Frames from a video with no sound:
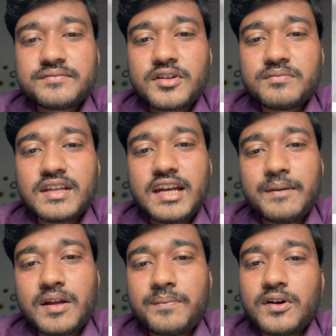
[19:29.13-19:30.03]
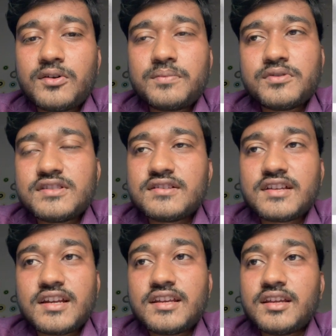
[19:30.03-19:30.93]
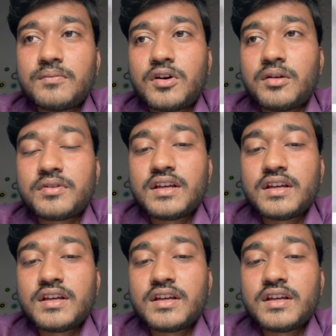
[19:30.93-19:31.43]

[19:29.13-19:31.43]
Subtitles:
of the left upper lobe which is getting involved.